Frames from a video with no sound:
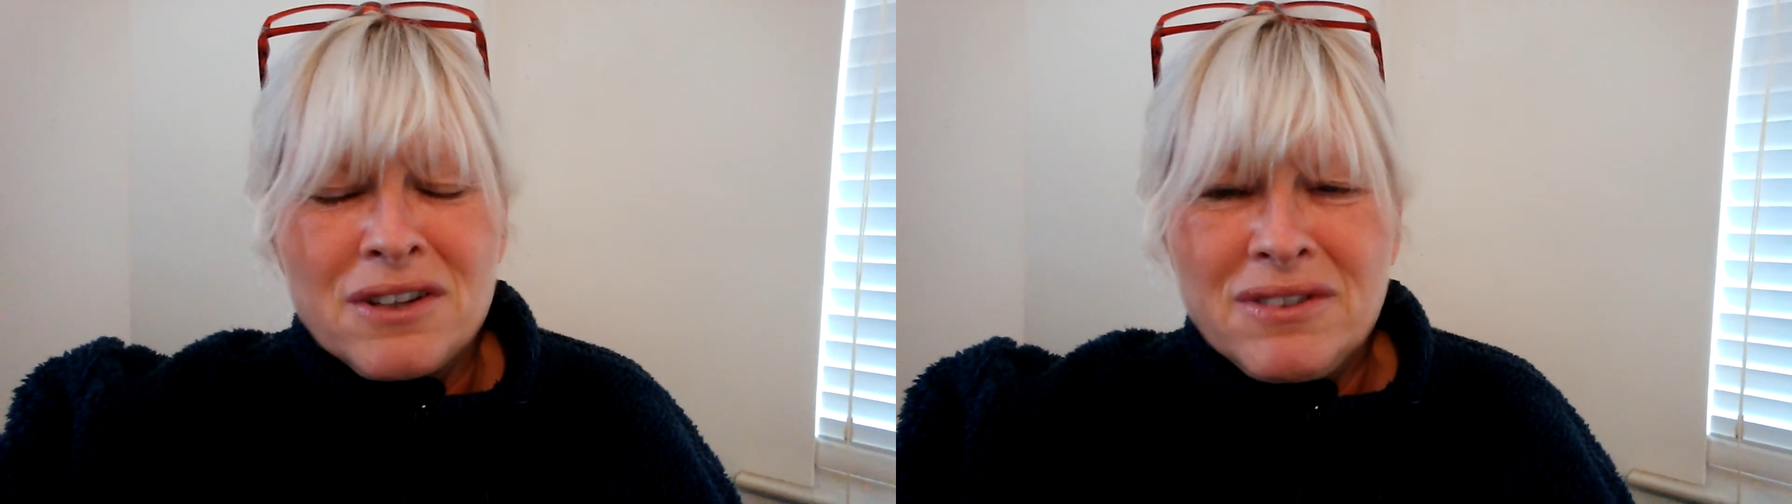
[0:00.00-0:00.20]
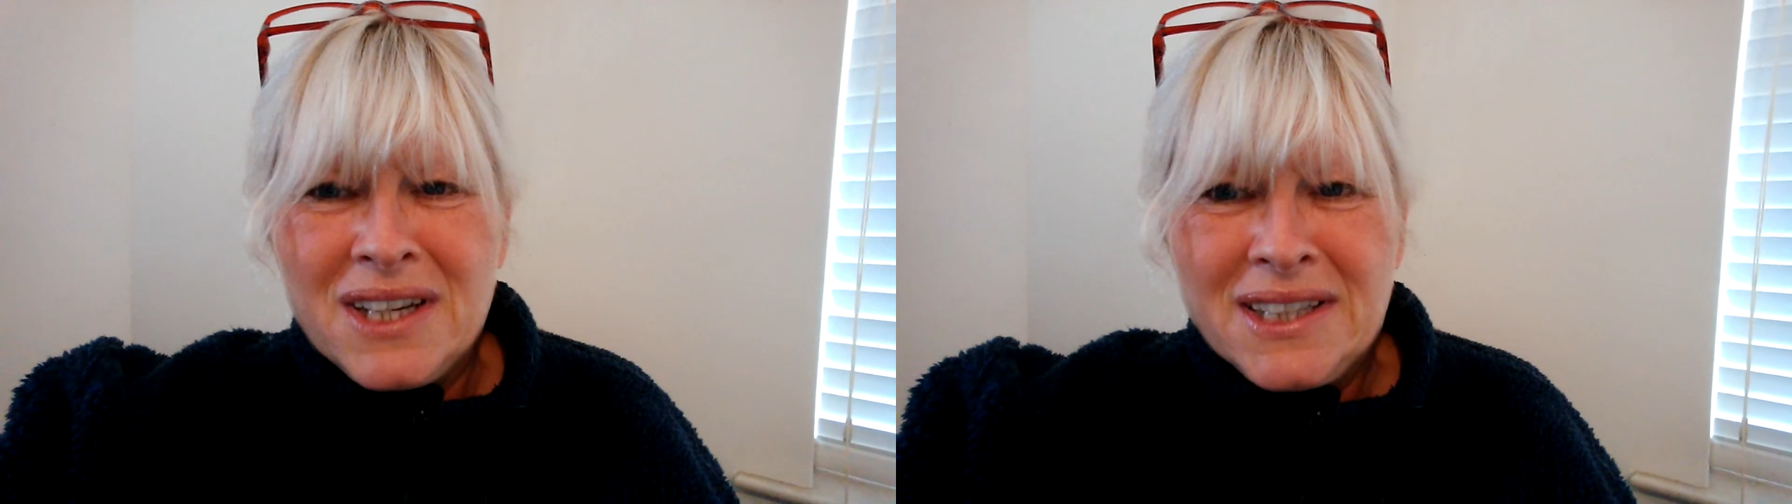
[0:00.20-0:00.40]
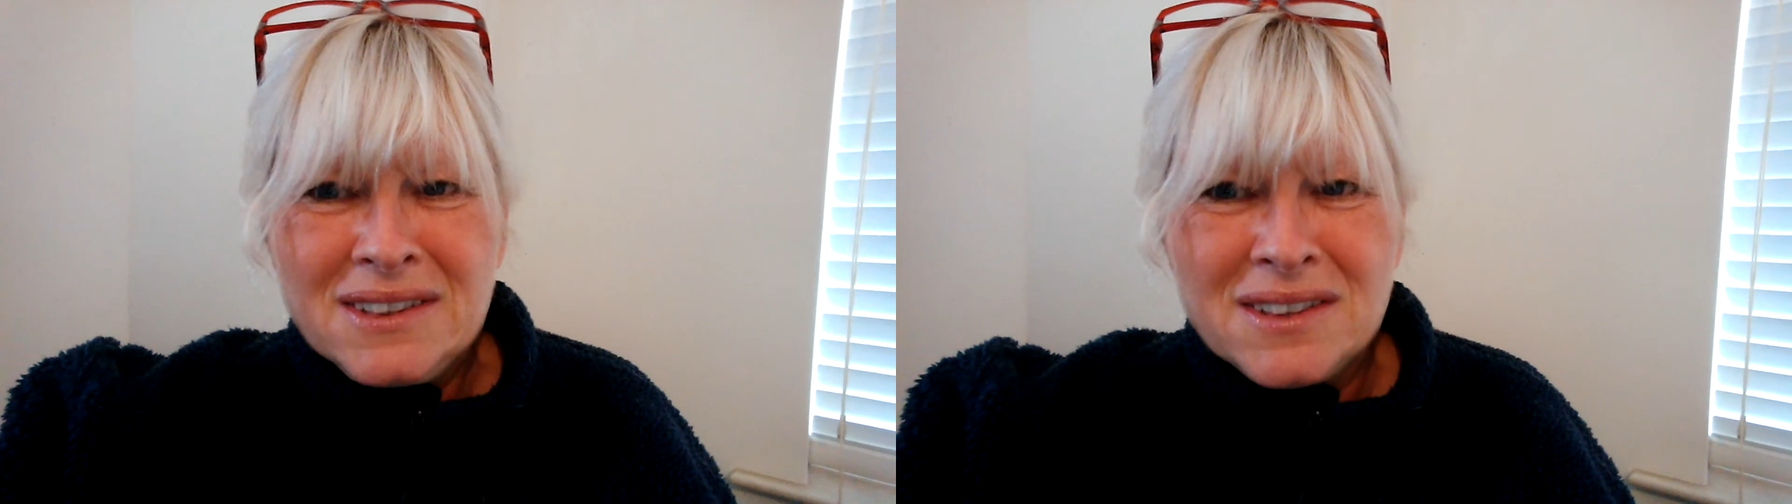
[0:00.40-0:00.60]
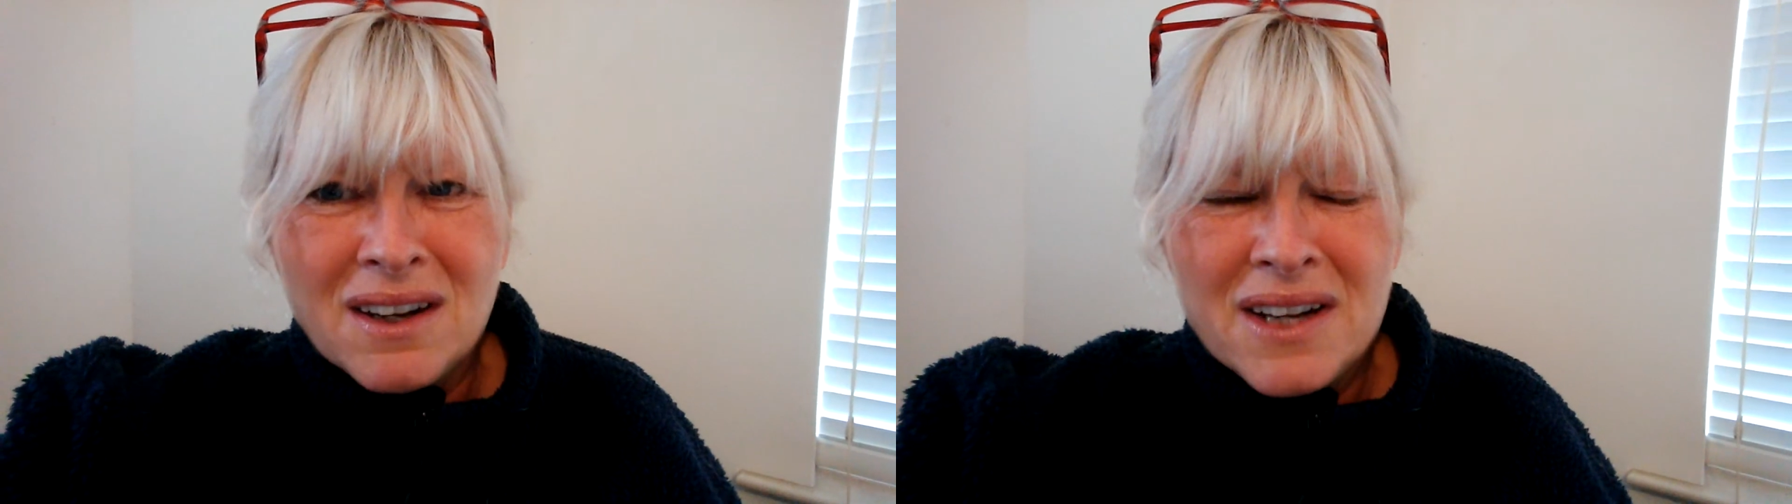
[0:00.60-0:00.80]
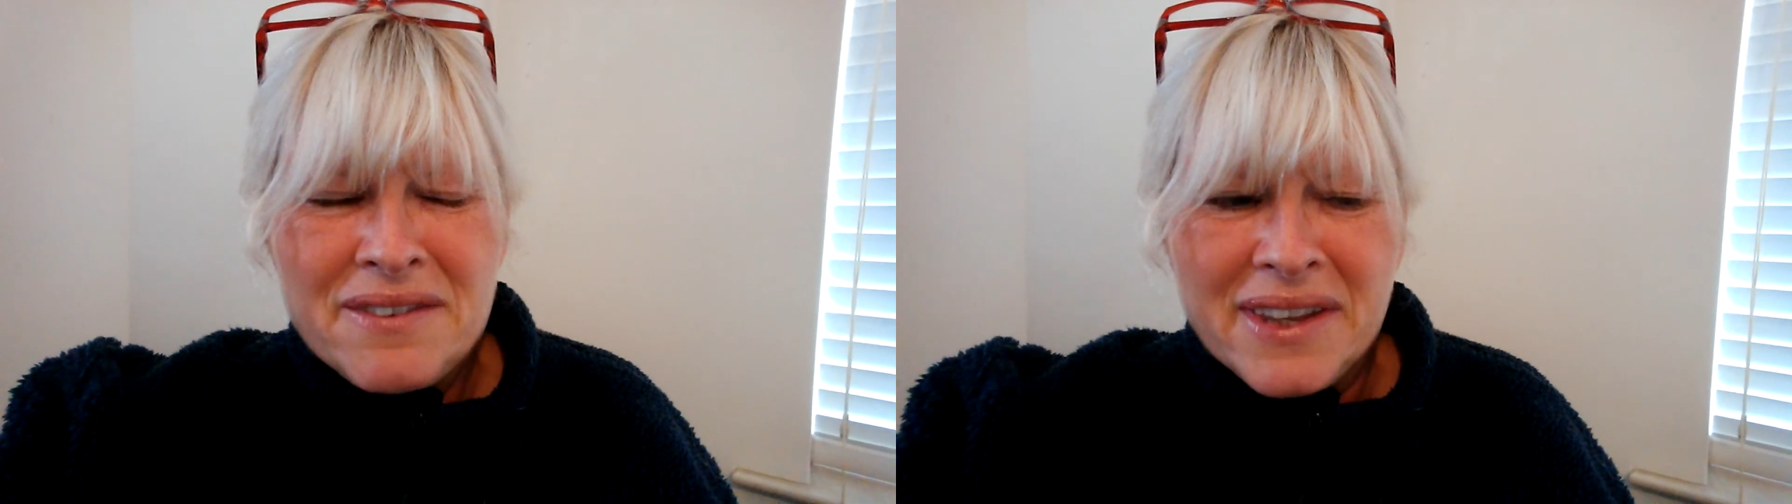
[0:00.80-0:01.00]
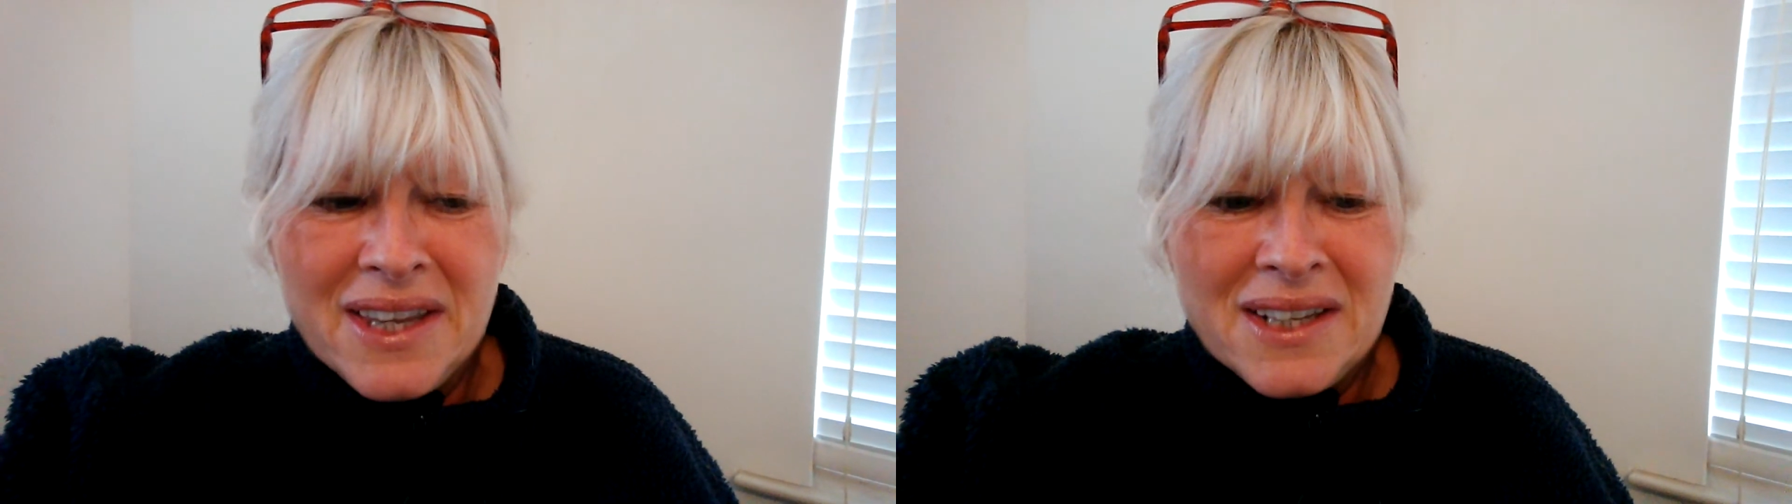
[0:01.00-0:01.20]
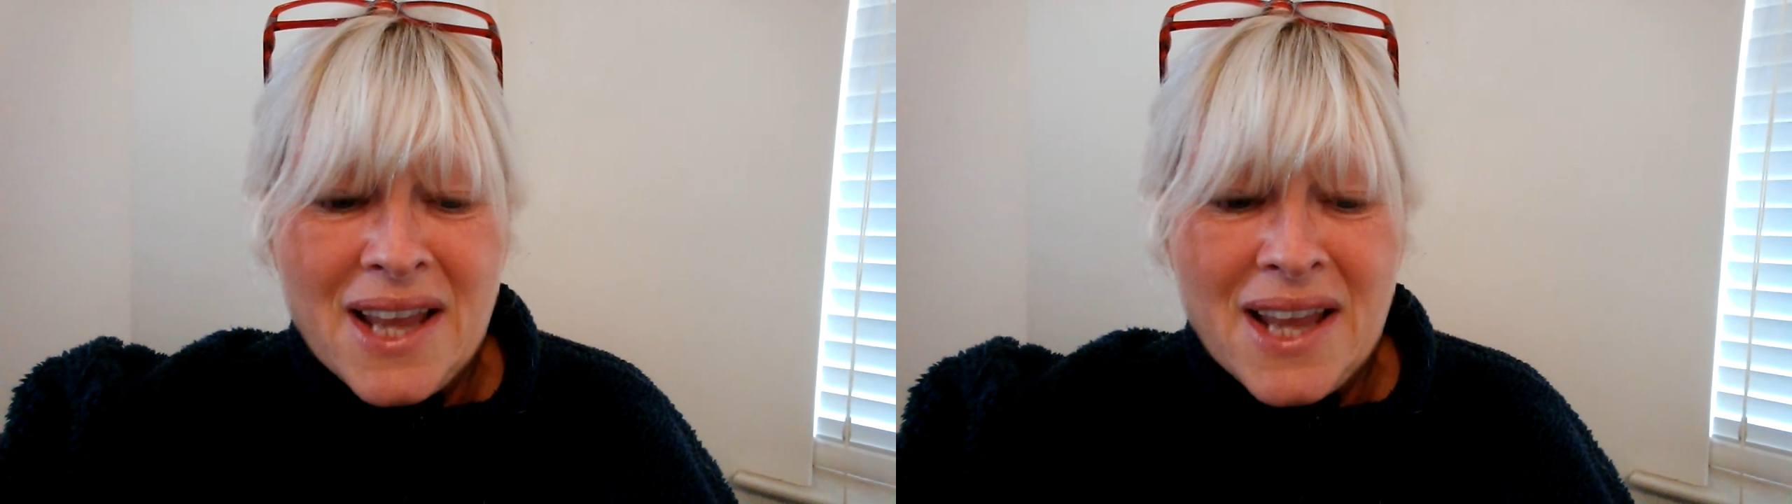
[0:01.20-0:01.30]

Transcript: really diving in